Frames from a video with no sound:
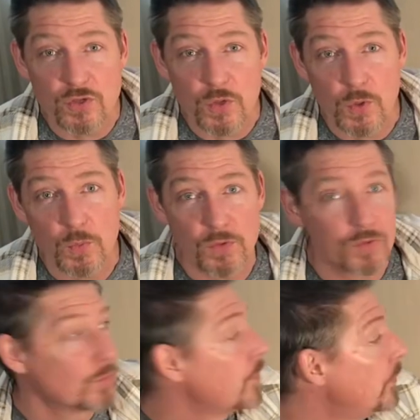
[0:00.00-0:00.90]
soon with
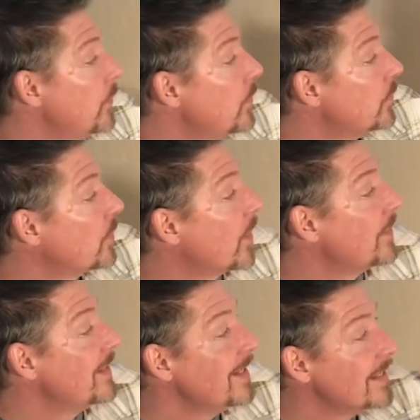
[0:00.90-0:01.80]
some reviews
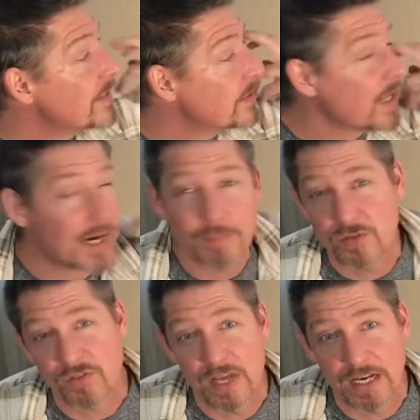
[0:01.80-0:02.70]
on these that I'm
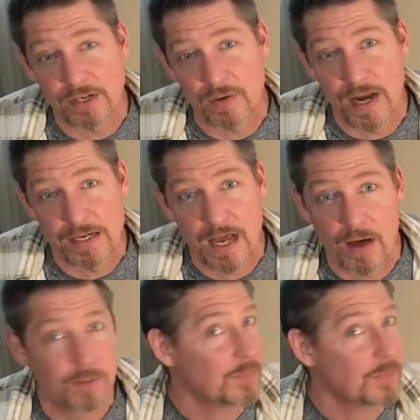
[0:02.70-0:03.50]
just getting cranked out.